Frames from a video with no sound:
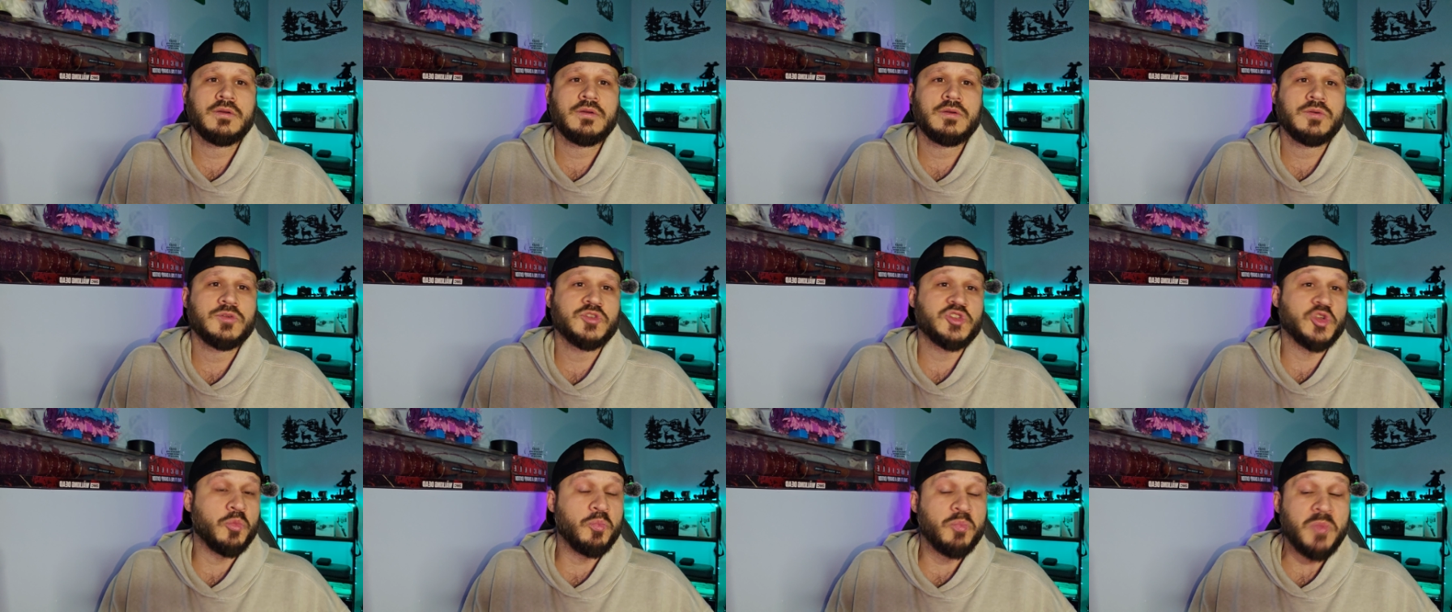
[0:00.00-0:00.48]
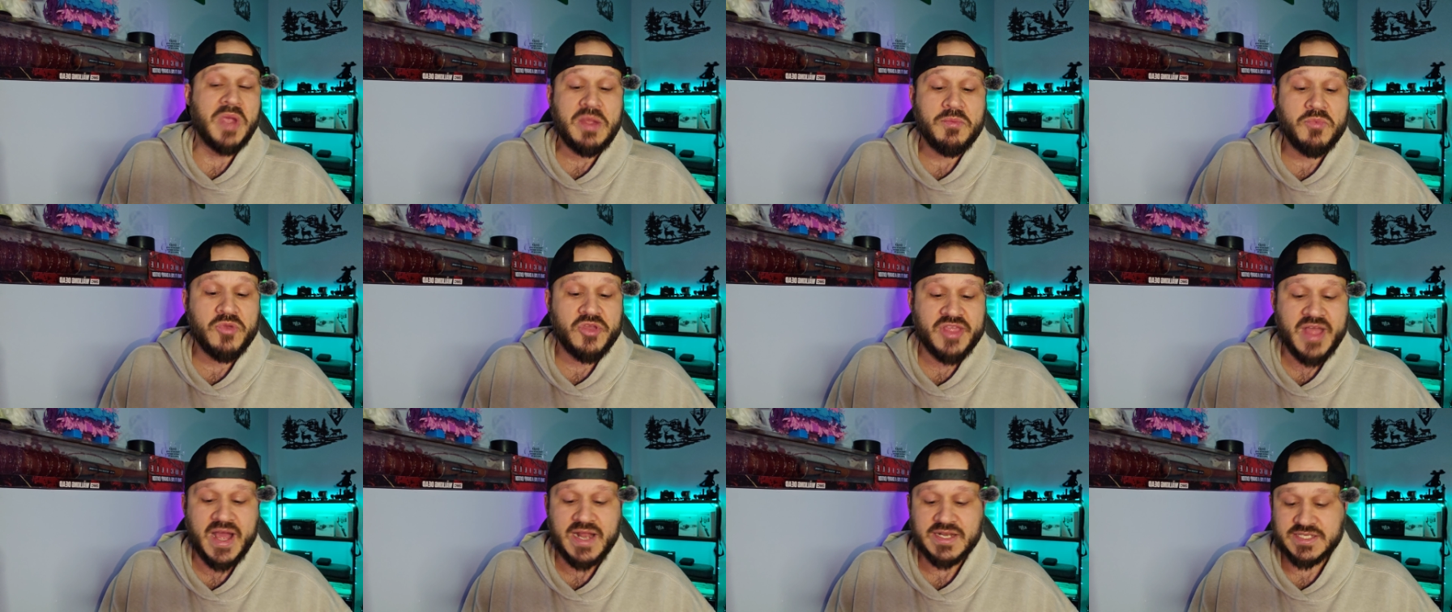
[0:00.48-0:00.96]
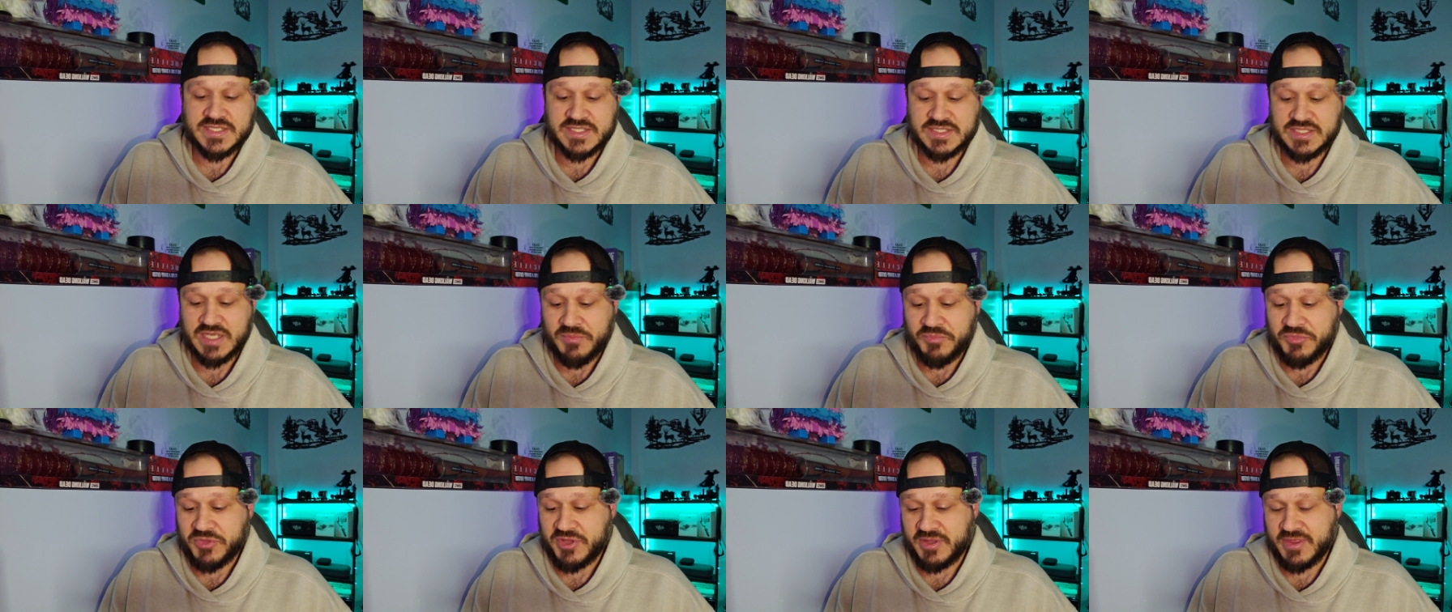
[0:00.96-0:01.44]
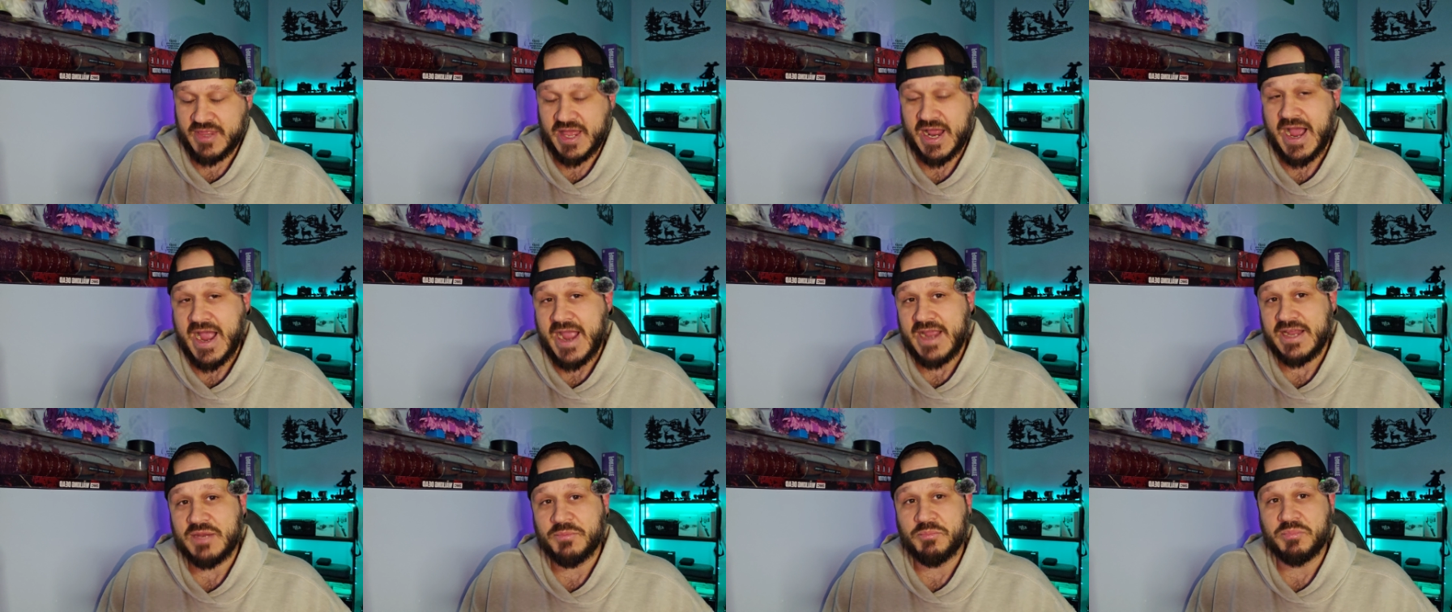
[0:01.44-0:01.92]
So maybe that's something that
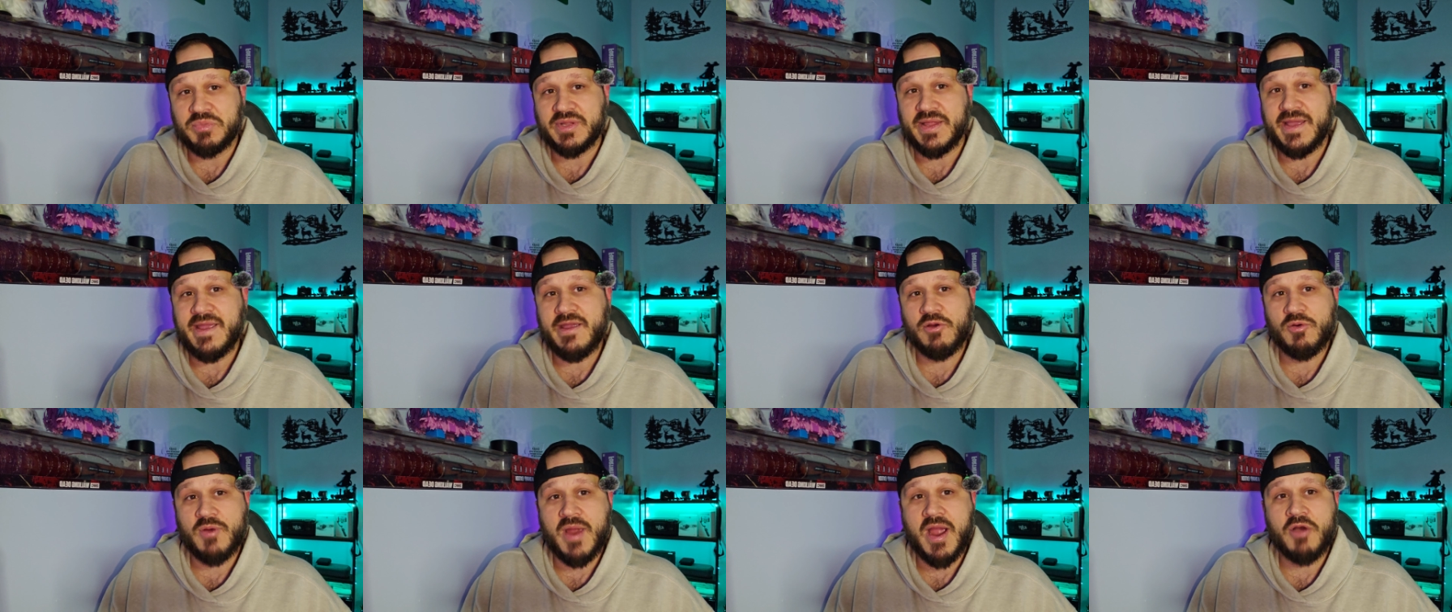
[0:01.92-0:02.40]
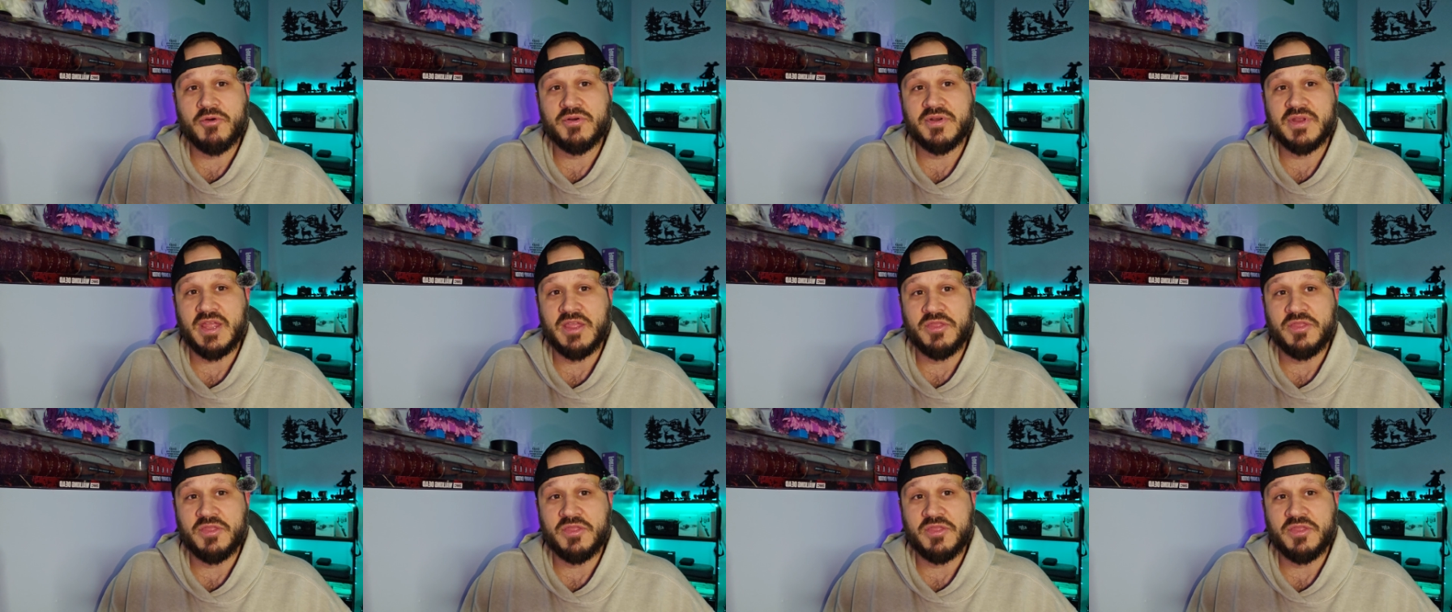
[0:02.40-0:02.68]
I can play around